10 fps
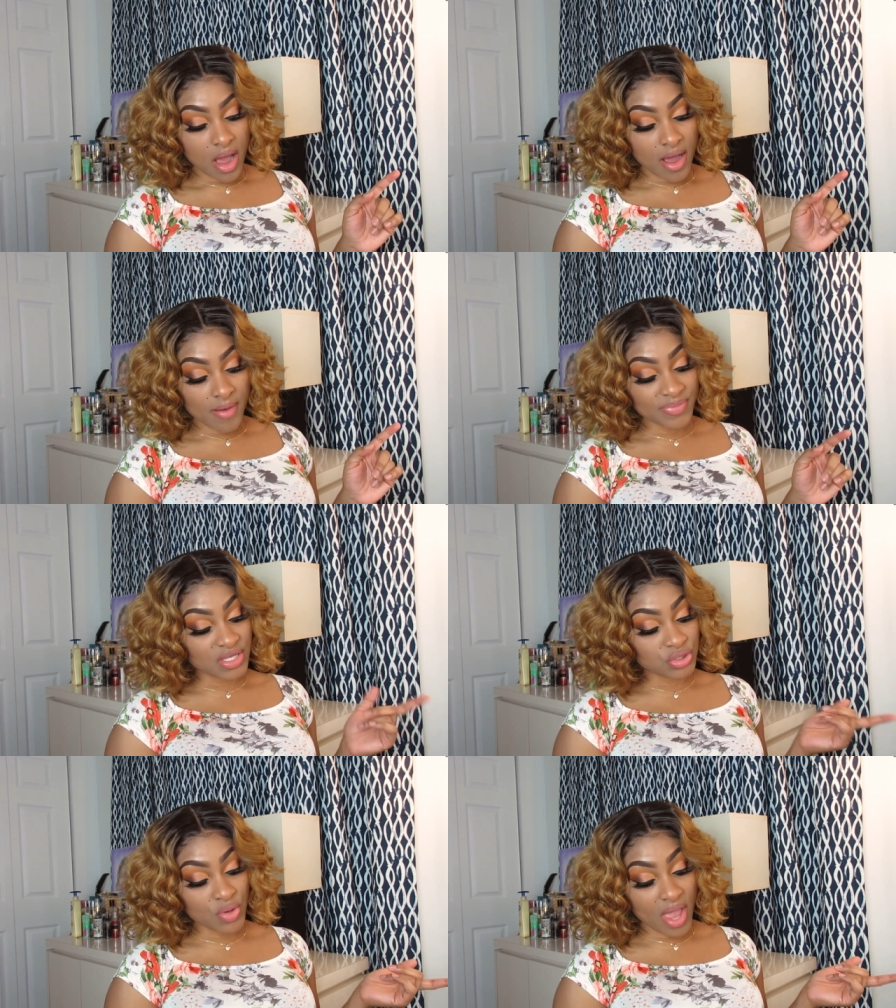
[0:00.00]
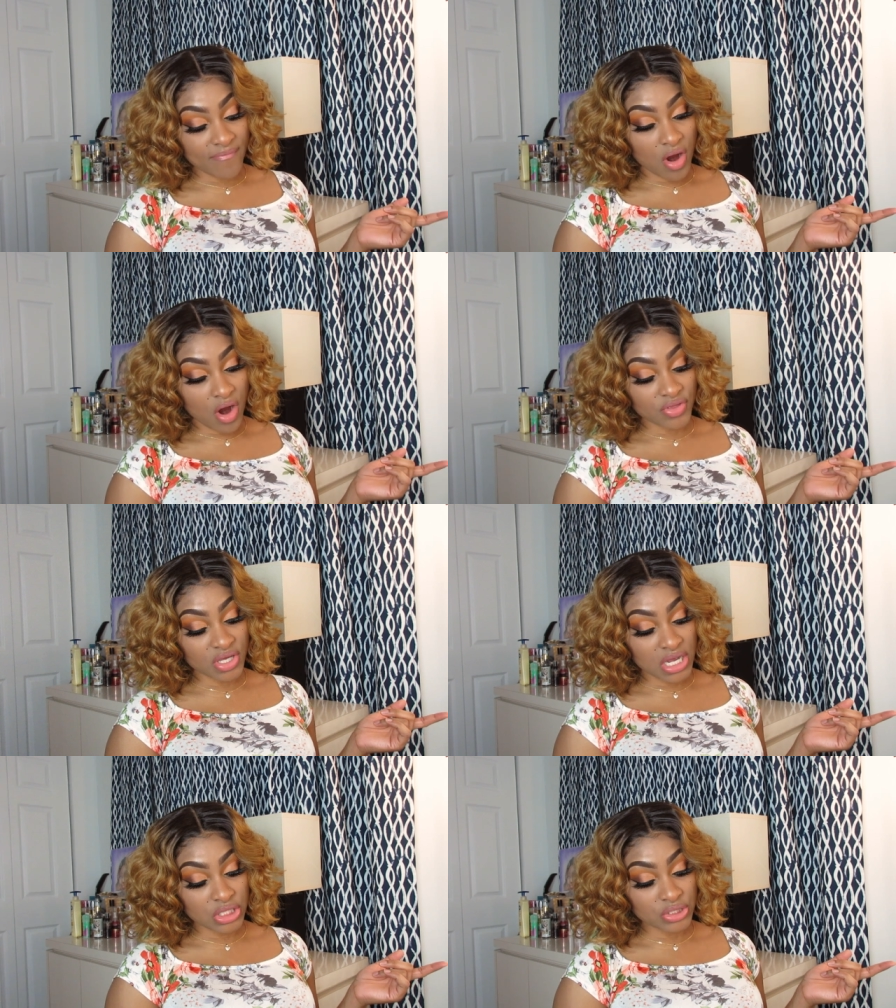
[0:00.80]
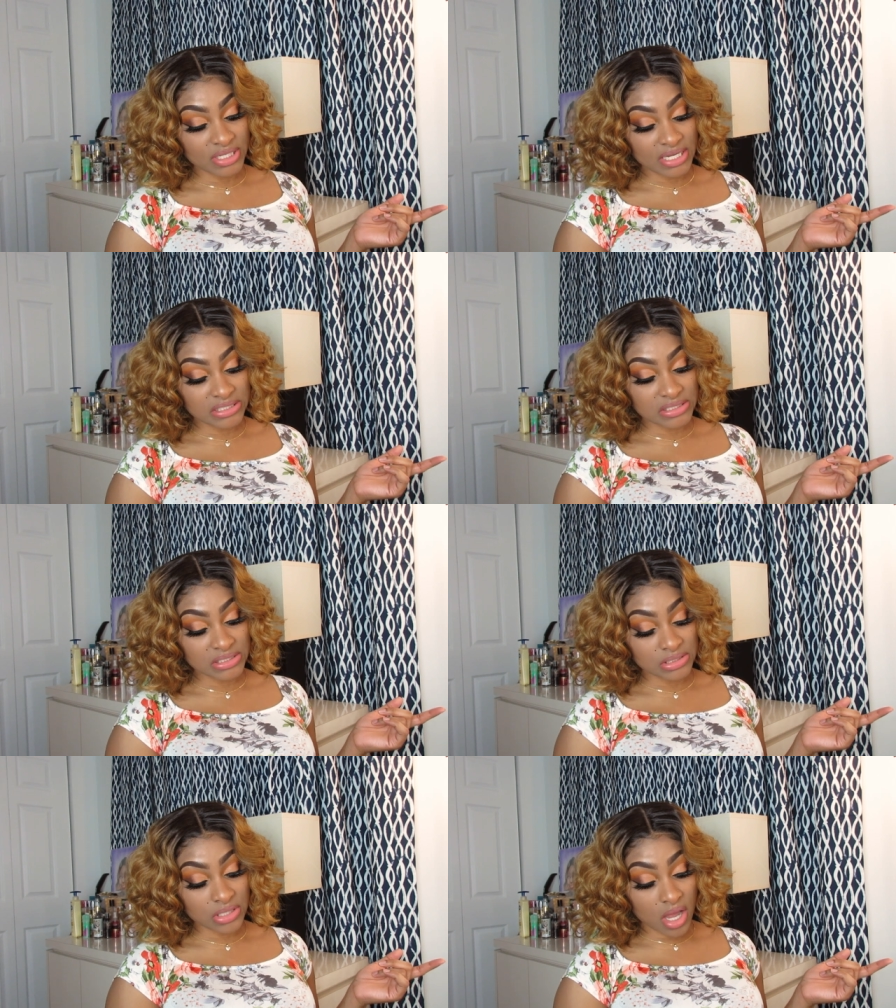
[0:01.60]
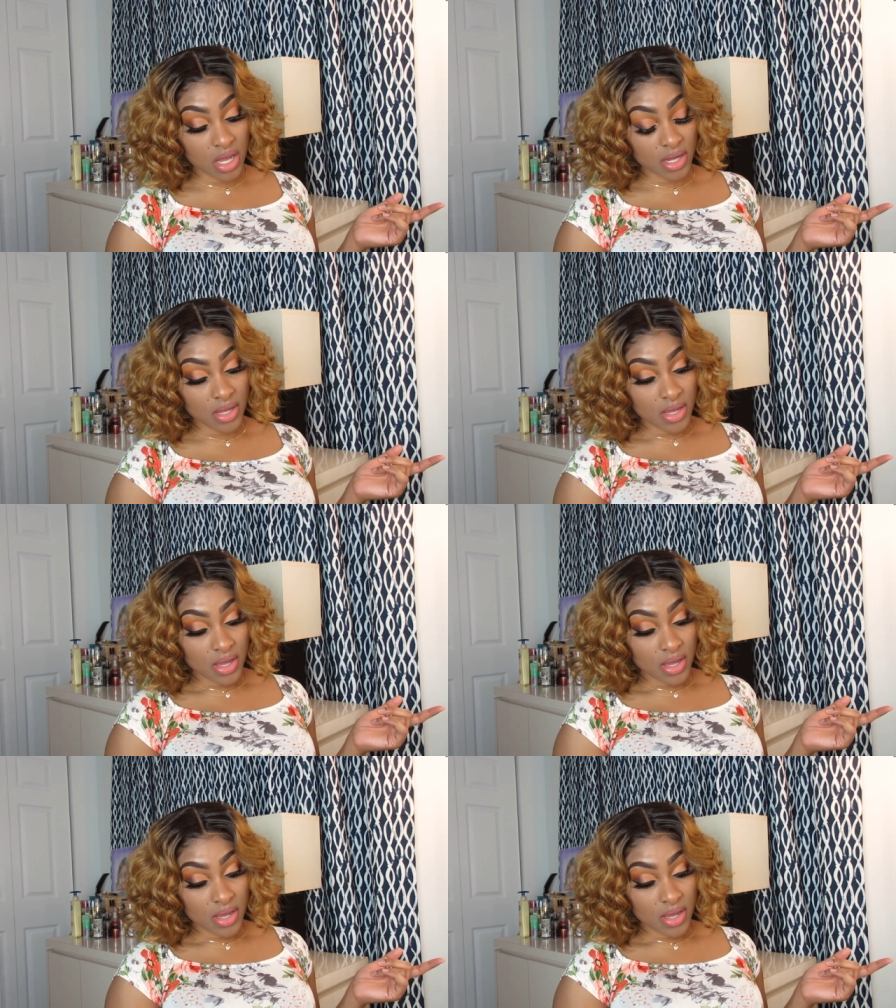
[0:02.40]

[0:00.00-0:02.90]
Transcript: um, they do have all the colors in stock